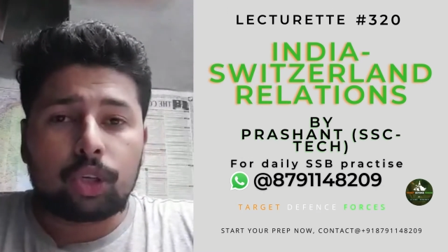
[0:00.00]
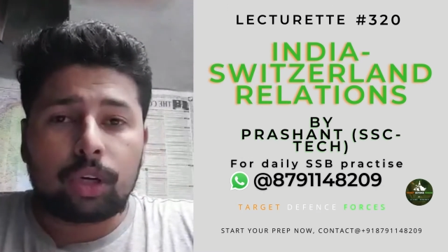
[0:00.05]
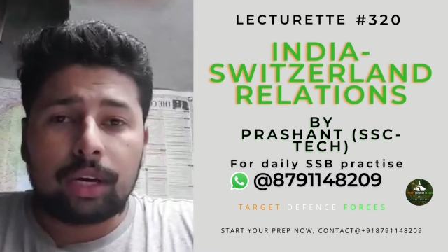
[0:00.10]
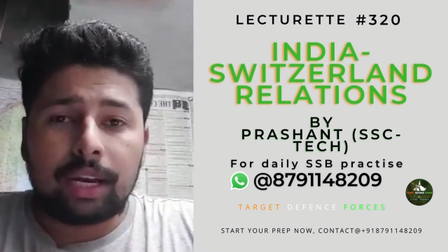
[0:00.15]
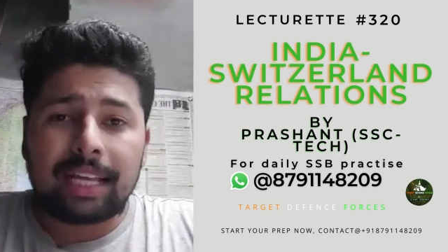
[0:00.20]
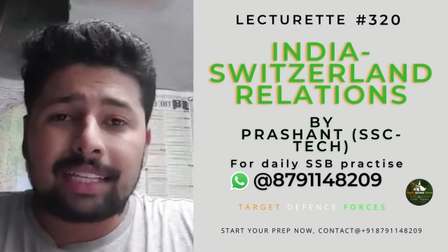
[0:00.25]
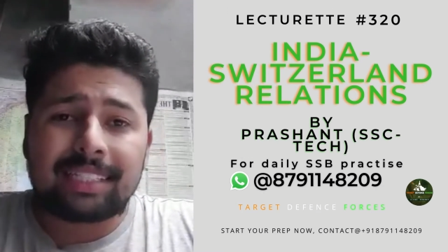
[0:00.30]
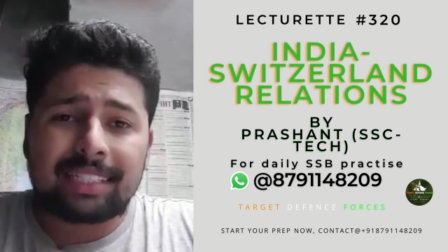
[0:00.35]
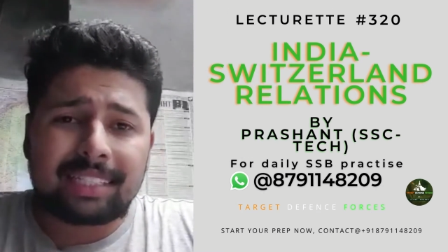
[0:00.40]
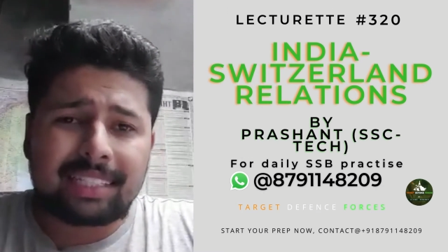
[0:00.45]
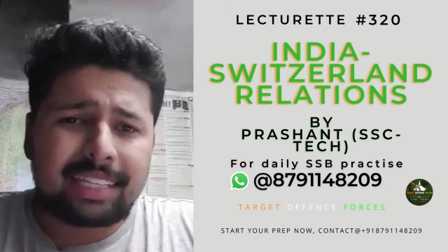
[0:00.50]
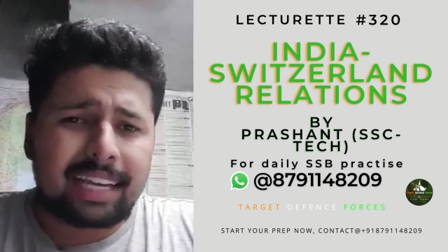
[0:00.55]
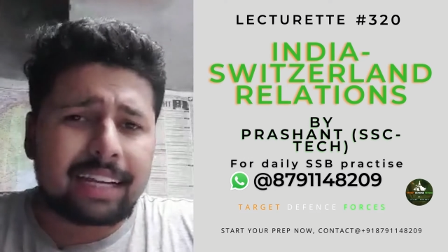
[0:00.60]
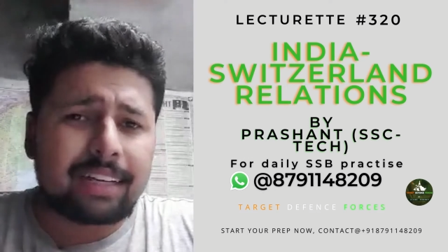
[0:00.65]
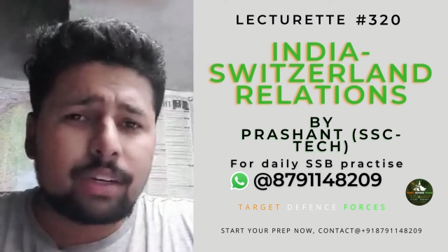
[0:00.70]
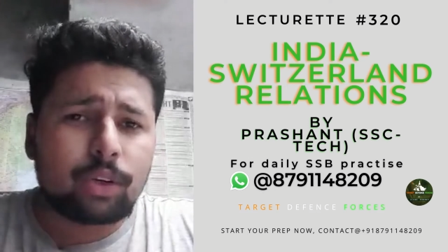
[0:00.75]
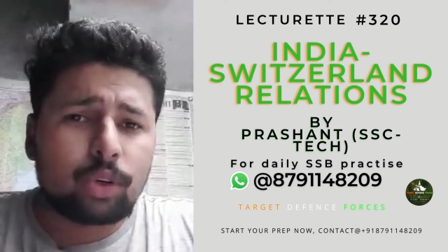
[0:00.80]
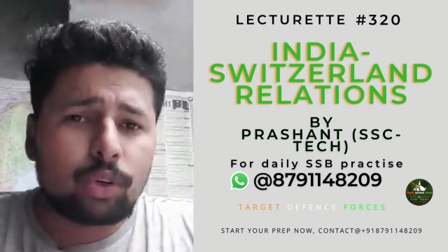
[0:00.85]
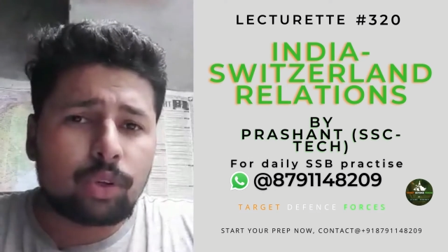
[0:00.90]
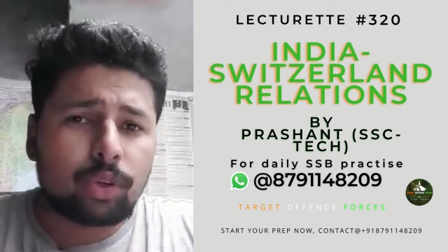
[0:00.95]
Let's
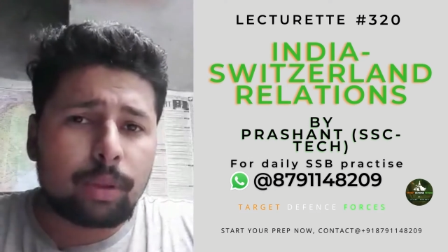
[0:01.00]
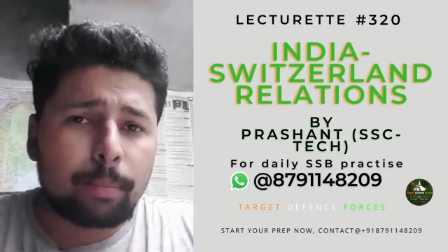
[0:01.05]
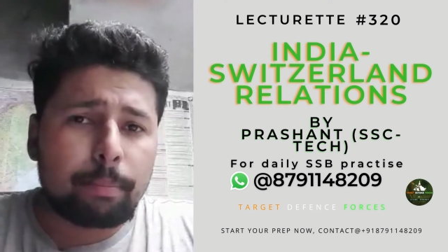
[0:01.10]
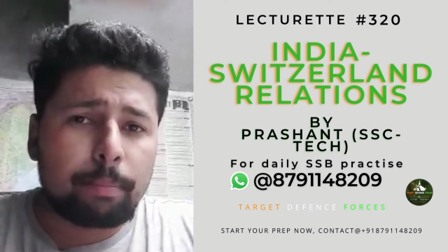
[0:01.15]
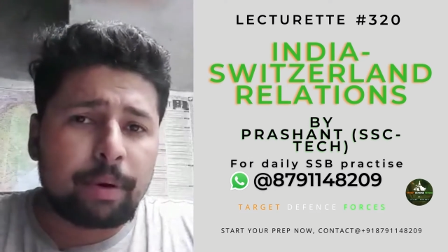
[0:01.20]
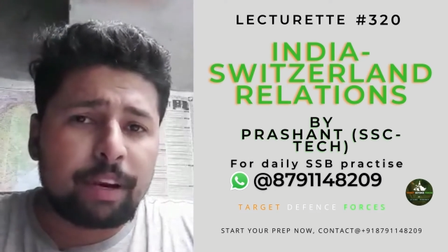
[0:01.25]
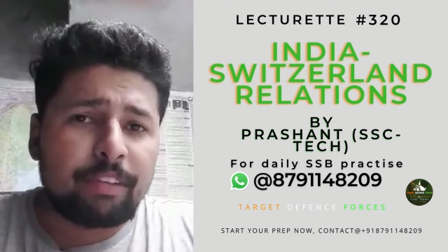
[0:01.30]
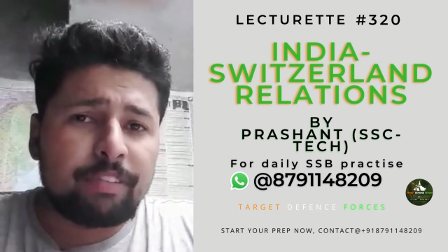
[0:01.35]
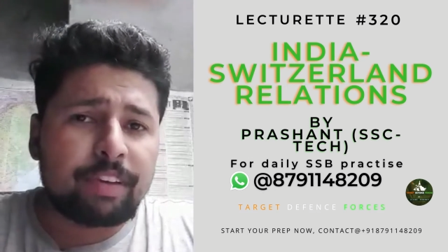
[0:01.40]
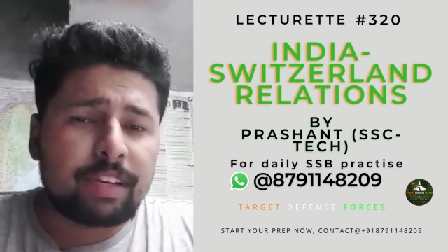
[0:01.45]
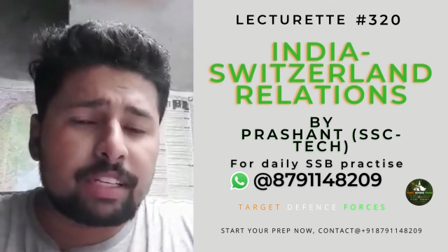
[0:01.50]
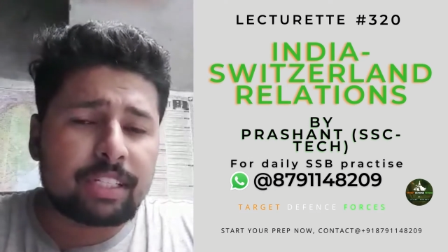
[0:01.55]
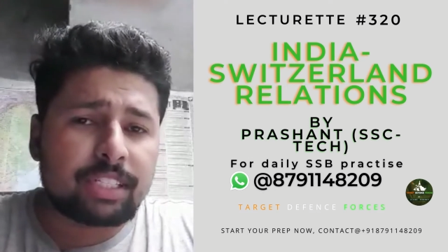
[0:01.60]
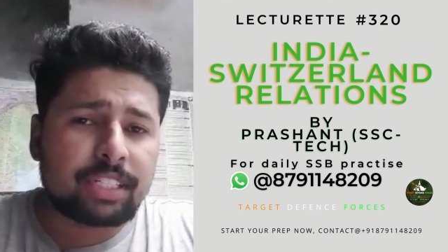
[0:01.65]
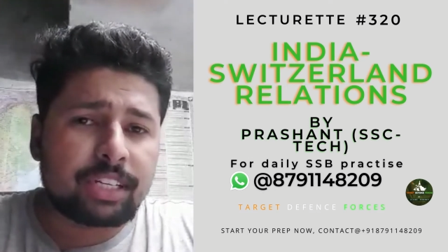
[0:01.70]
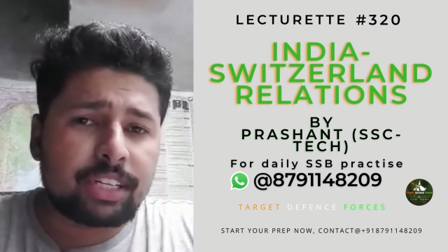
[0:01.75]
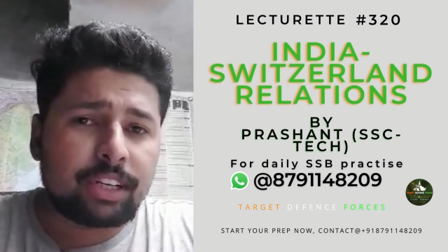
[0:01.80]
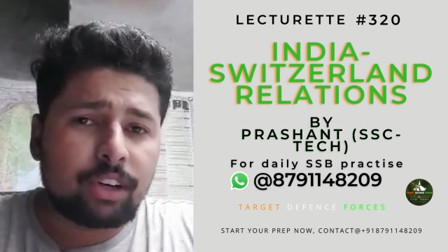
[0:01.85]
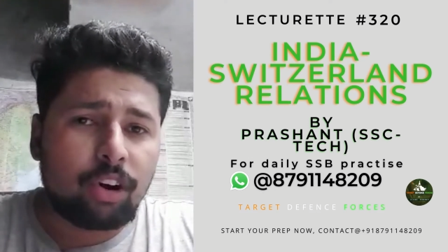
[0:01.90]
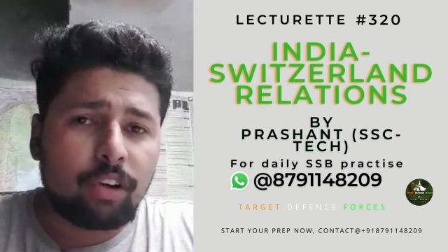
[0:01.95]
get into the brief
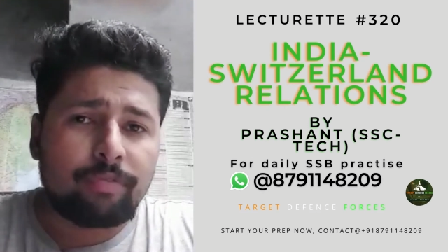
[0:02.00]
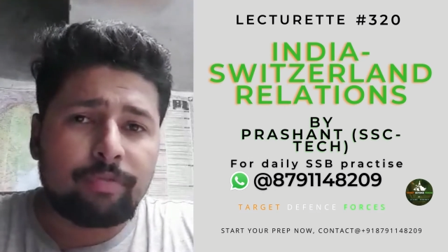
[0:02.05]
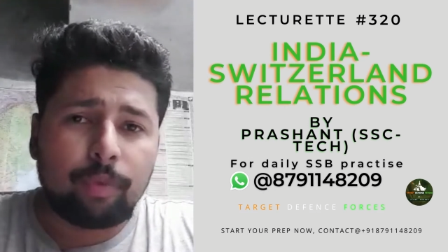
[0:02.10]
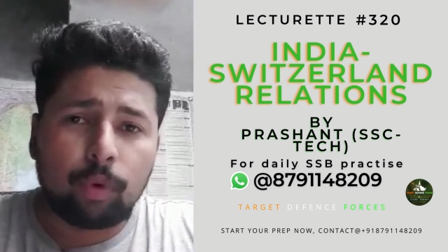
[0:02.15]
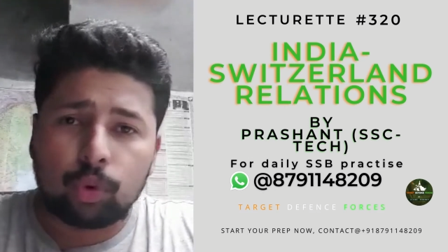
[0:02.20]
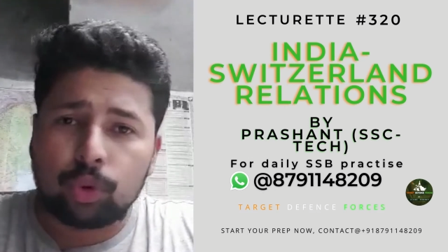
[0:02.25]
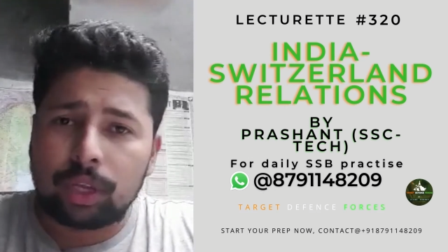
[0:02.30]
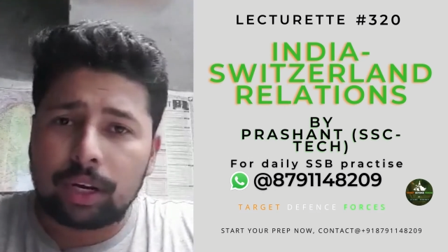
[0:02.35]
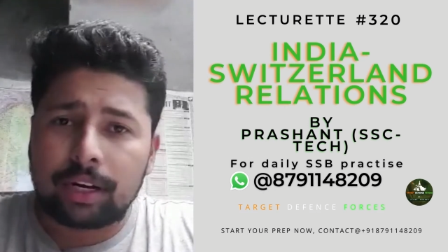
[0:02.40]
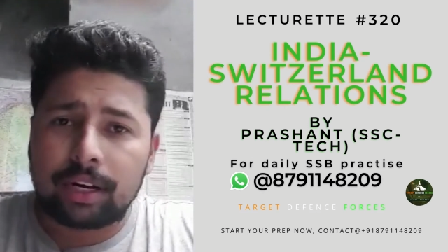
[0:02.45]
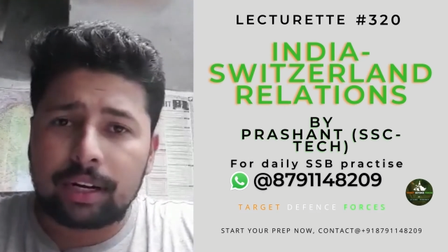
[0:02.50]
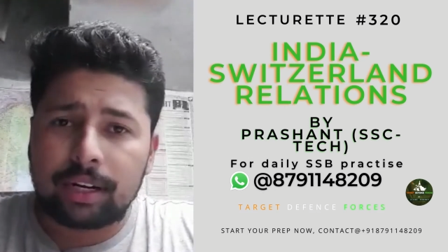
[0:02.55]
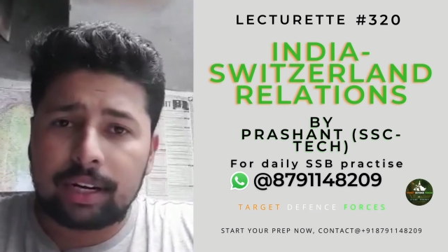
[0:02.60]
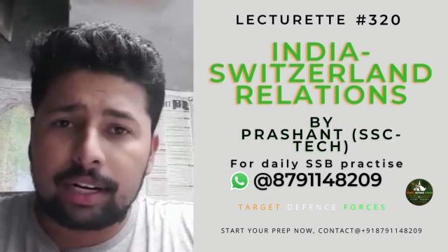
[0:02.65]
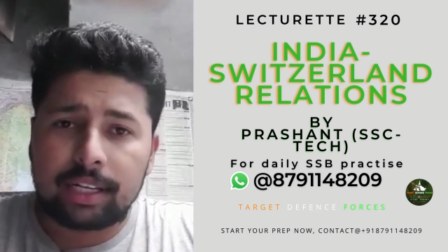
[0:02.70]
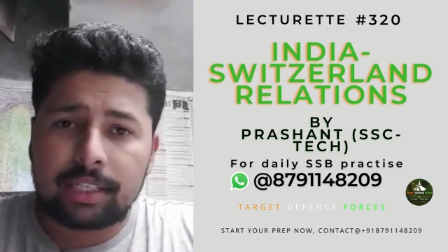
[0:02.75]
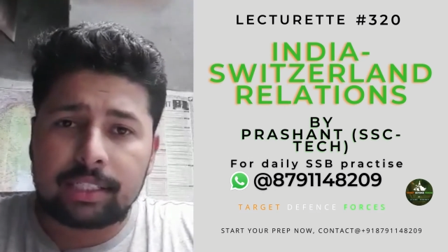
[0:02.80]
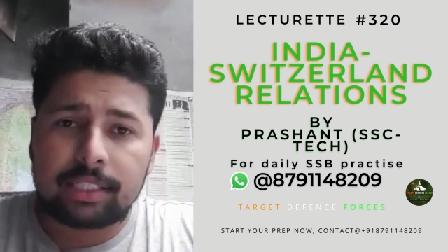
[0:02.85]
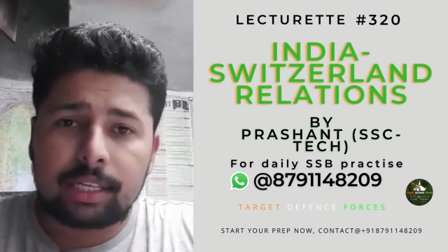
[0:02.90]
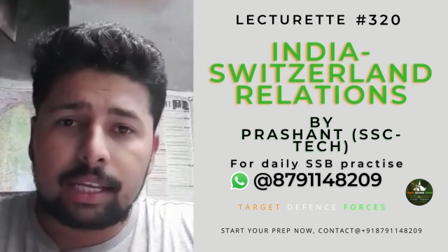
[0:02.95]
history of both the
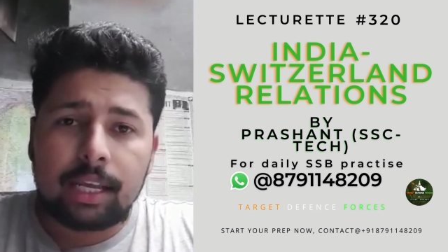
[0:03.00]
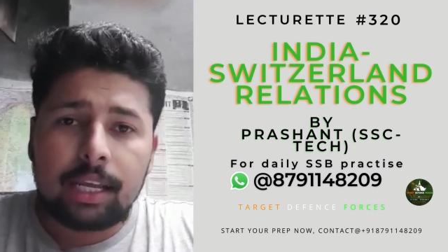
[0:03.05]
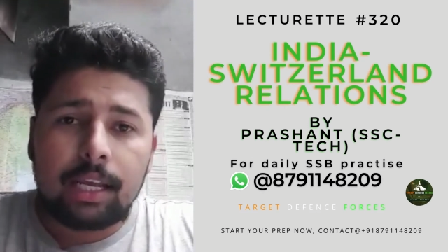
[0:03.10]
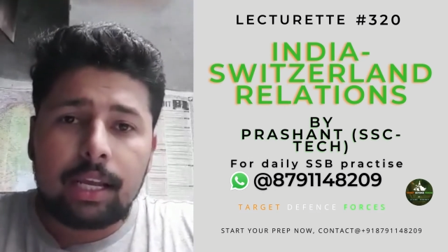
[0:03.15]
countries.